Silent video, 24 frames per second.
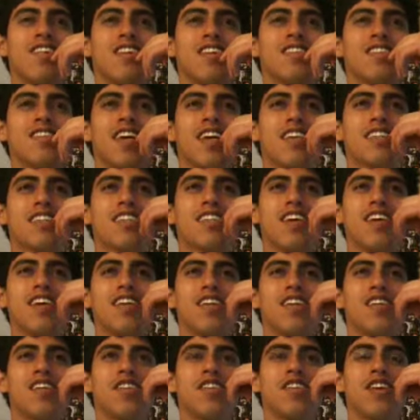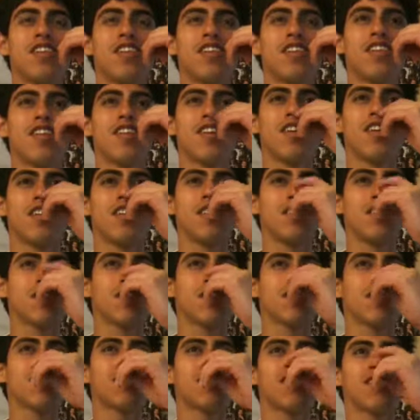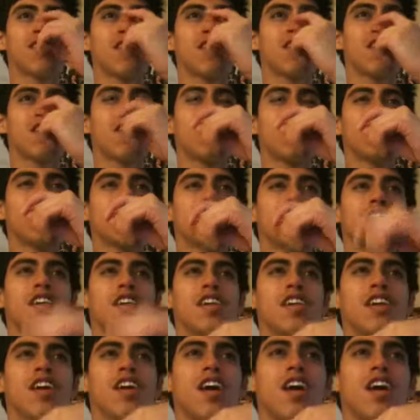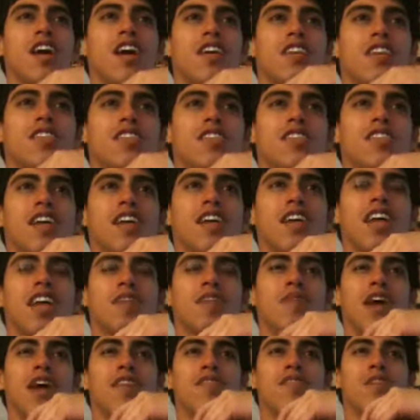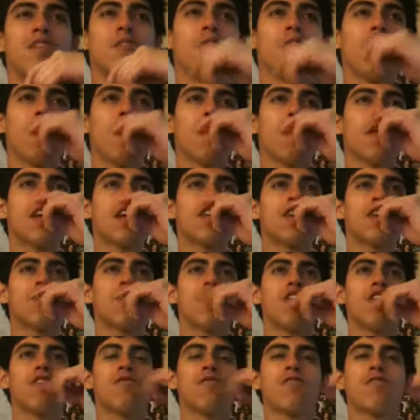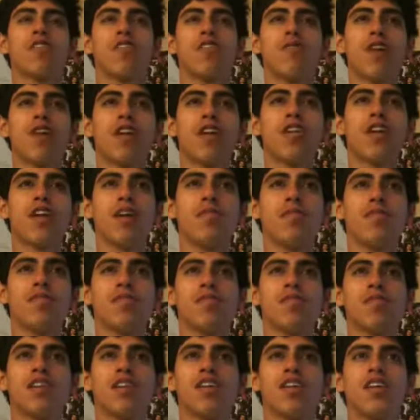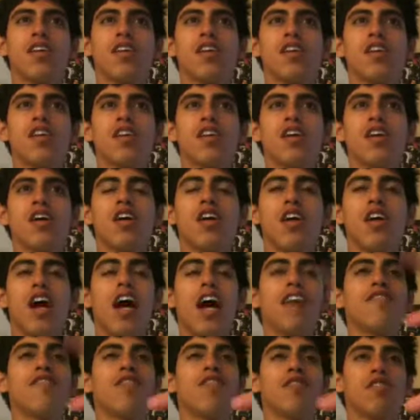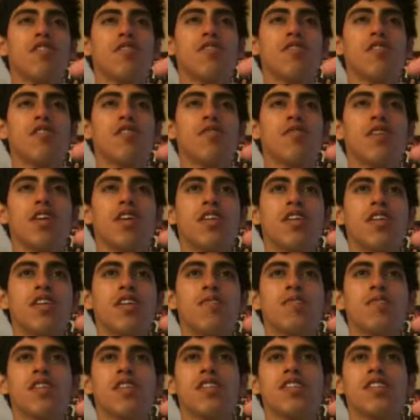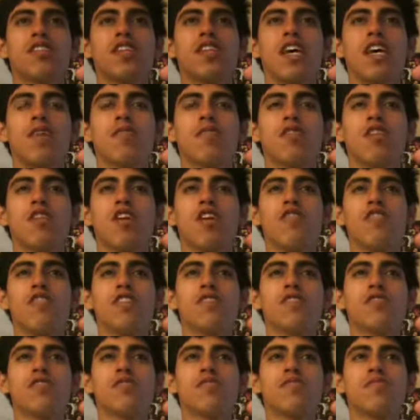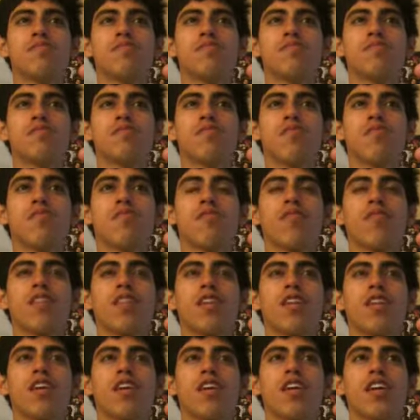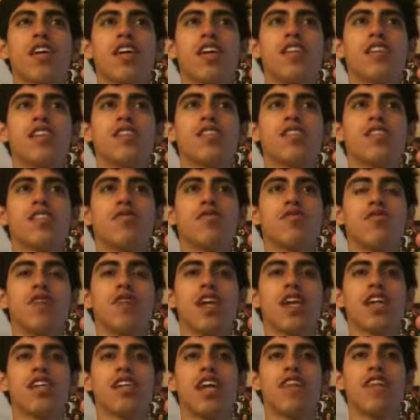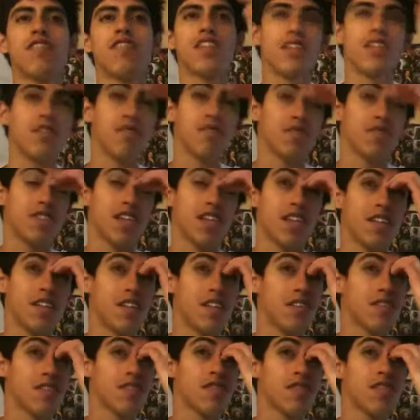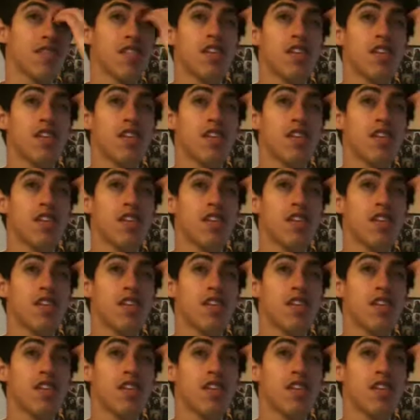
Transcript: State Senator Joni Ernst. She didn't get my vote. She voted for the runner-up. Or I voted for the runner-up, Sam Clovis. Again, this is Rick David who's saying this.